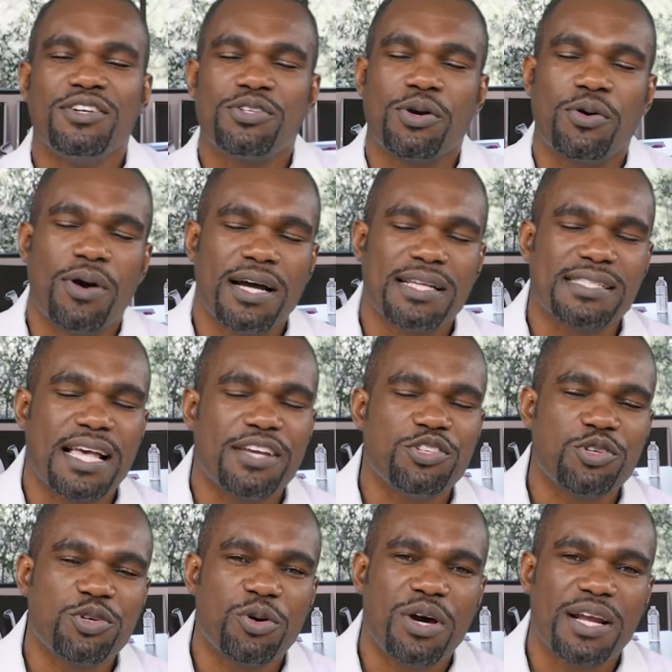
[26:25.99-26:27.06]
towards
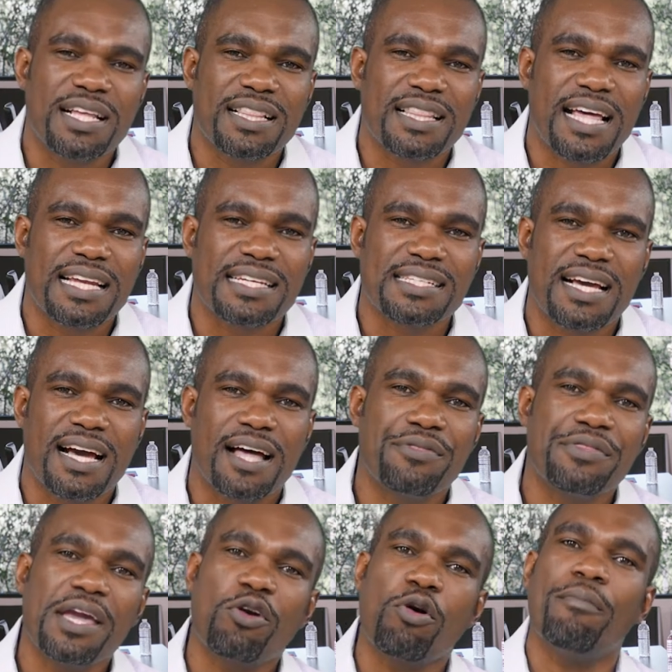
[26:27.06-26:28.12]
ensuring
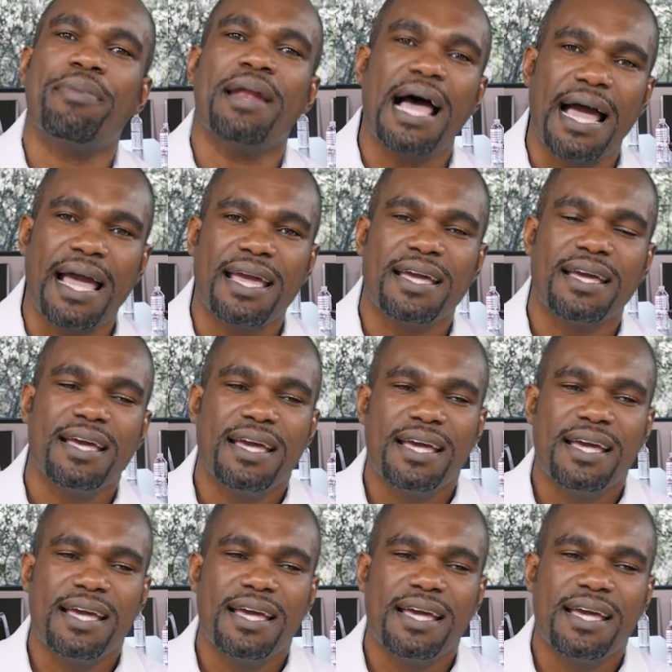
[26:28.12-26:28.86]
that they comply